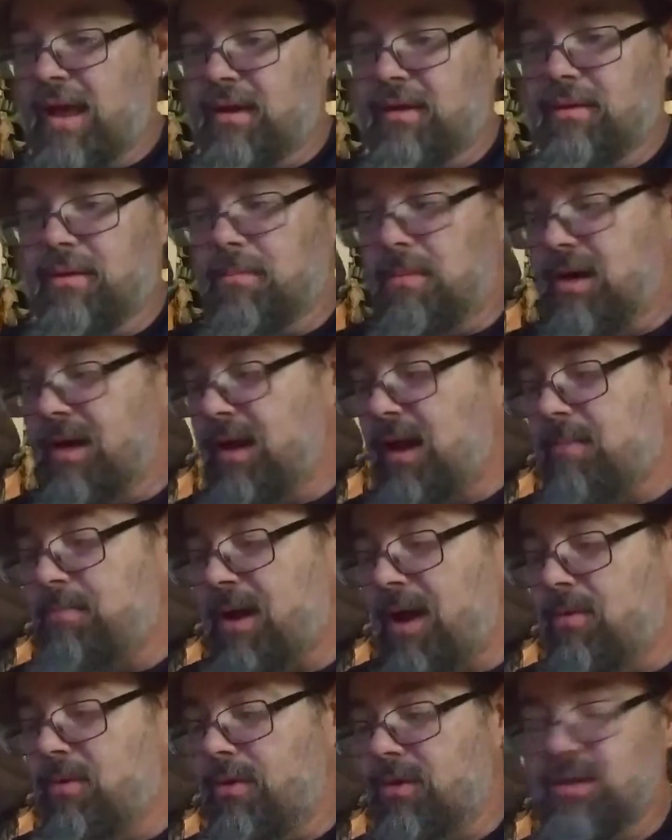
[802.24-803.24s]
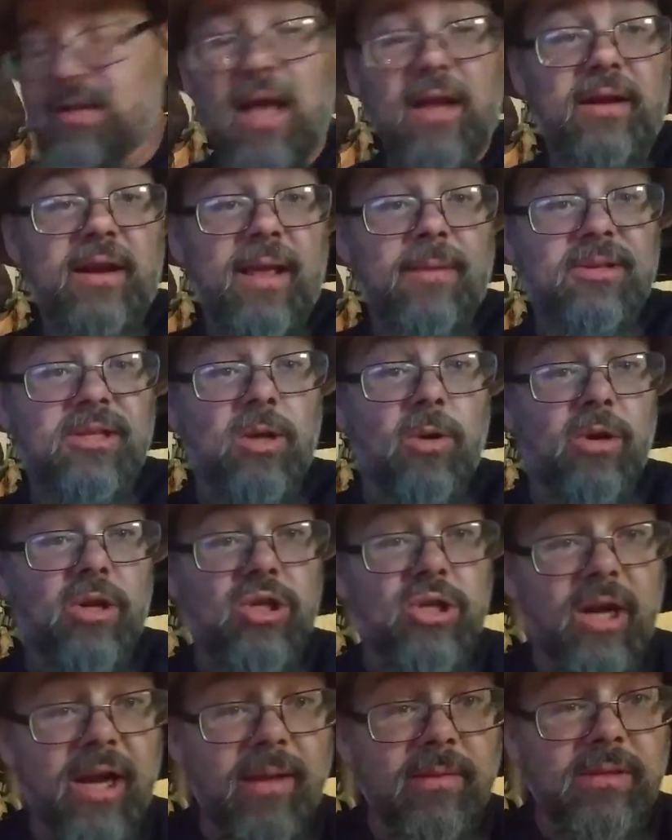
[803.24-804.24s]
I'd buy one of those goddamn soda streams and
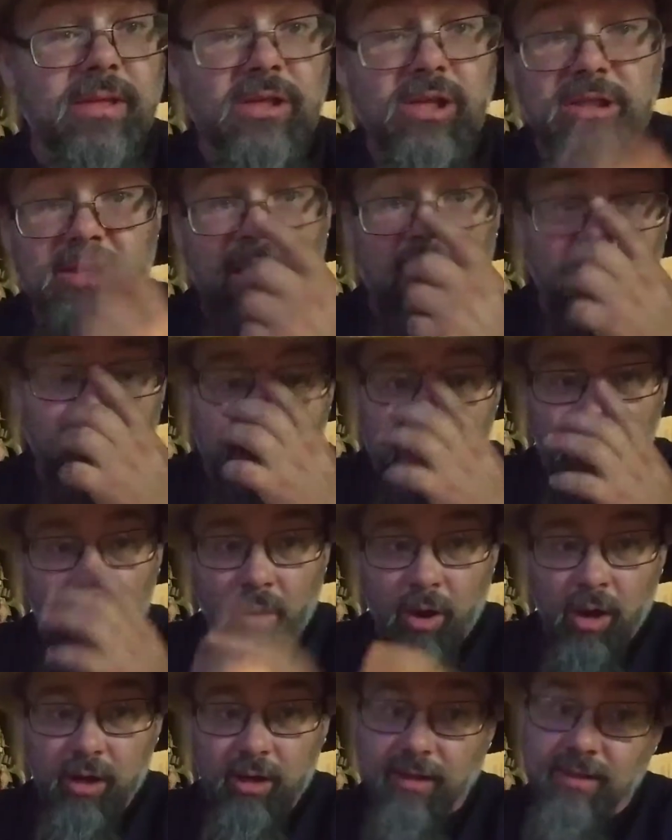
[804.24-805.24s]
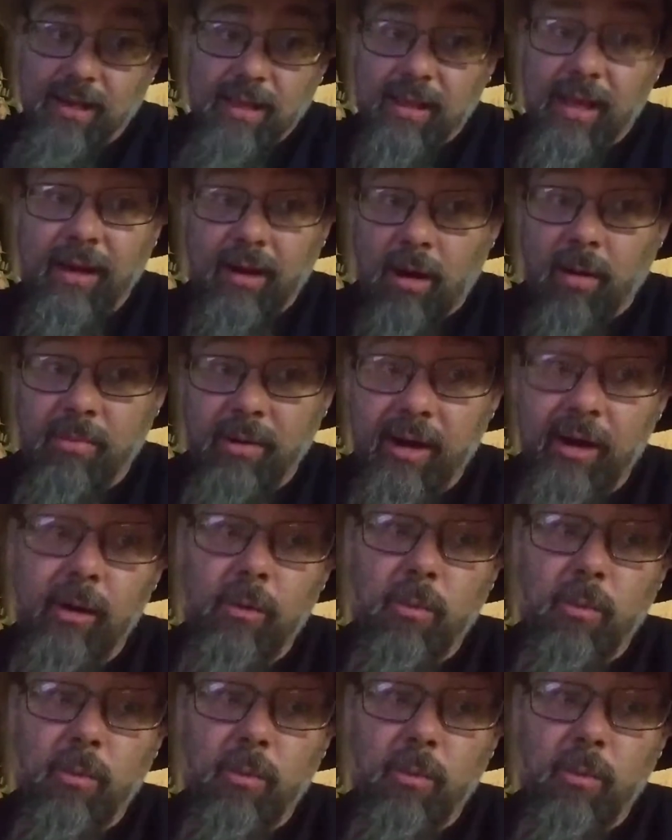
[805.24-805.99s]
just carbonate water, because I like carbonated water.